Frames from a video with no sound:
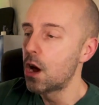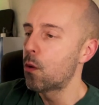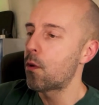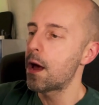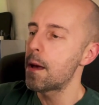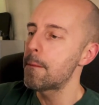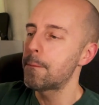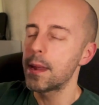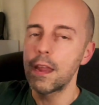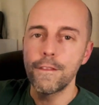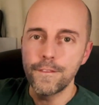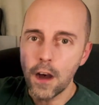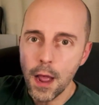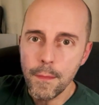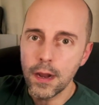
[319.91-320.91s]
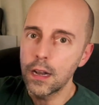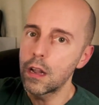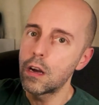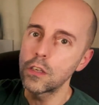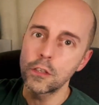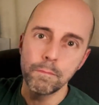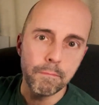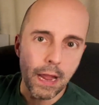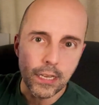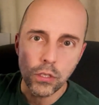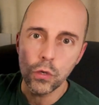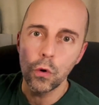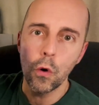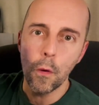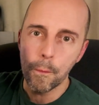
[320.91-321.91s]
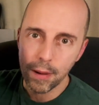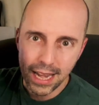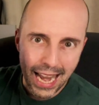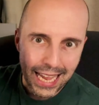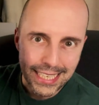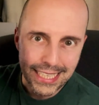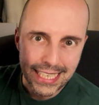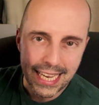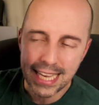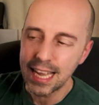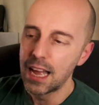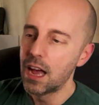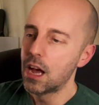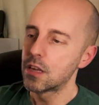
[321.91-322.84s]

whether it be fiberglass, metal or plastic.